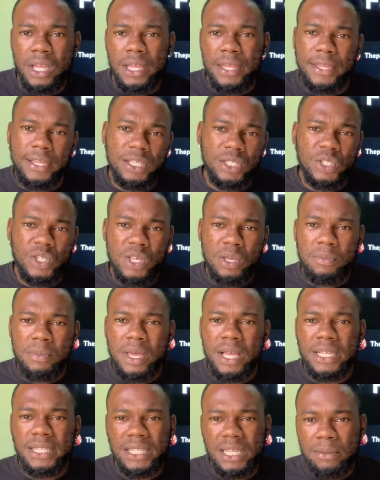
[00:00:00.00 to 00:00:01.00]
You see me
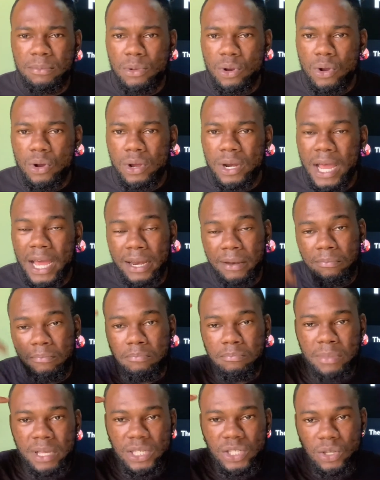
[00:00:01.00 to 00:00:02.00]
and say, bro, that
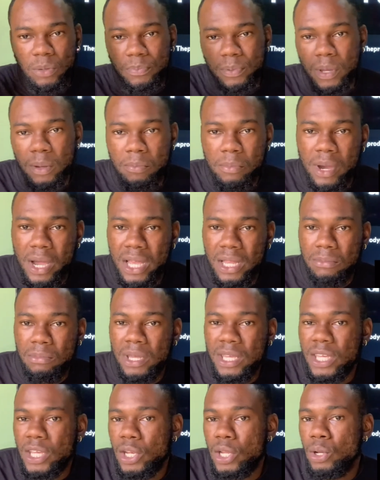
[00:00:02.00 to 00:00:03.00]
mess up your mind,
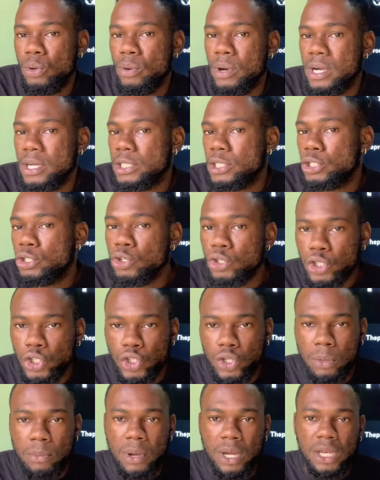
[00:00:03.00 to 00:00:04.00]
make you no want trust
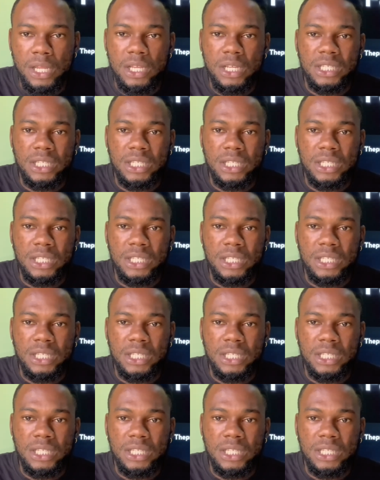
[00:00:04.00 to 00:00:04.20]
nobody.